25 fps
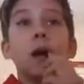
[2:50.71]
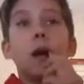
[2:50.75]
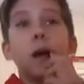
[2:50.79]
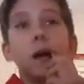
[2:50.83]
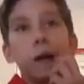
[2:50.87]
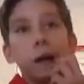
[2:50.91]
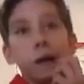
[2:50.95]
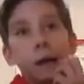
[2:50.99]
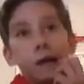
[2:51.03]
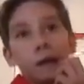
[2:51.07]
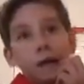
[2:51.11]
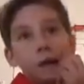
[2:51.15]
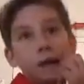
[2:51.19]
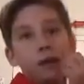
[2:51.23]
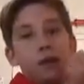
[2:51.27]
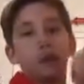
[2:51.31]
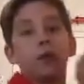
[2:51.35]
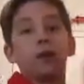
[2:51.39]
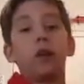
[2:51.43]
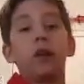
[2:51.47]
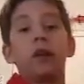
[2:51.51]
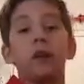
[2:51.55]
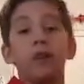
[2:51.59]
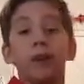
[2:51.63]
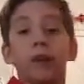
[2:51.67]
Uh, if you
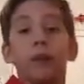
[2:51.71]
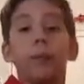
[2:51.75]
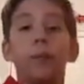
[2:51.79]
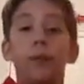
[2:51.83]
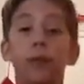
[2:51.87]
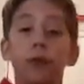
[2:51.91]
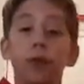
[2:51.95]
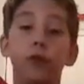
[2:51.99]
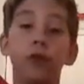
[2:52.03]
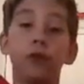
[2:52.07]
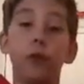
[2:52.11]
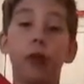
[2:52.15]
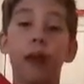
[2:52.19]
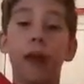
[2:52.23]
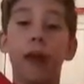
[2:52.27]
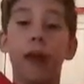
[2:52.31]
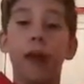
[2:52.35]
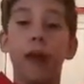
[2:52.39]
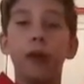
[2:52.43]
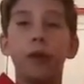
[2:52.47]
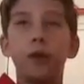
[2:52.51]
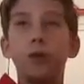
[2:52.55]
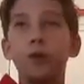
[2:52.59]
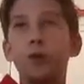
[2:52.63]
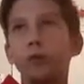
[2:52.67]
guys like my new
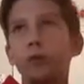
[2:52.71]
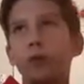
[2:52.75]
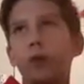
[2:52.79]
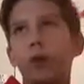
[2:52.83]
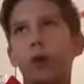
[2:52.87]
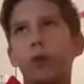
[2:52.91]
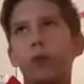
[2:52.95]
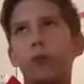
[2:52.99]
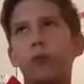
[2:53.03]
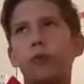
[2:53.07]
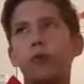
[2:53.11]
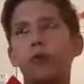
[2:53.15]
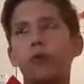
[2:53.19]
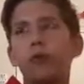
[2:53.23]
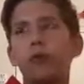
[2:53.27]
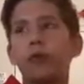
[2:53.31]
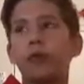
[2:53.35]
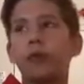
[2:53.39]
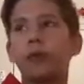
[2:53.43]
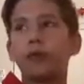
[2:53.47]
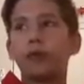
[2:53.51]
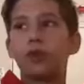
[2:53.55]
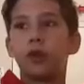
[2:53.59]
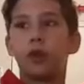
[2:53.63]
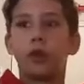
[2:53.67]
intro, I'm gonna
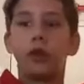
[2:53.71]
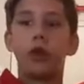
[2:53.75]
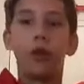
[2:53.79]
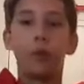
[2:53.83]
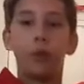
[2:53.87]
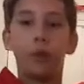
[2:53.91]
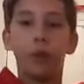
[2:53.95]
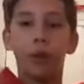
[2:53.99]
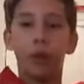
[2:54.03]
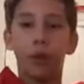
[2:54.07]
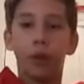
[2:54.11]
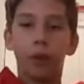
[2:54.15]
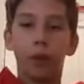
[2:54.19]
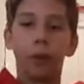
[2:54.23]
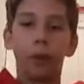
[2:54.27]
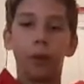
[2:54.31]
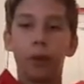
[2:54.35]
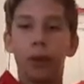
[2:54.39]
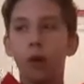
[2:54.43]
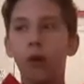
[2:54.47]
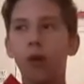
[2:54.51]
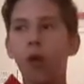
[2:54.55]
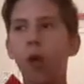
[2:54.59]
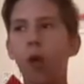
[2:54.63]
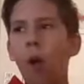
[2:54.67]
switch a couple of them
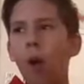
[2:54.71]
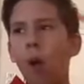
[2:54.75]
around.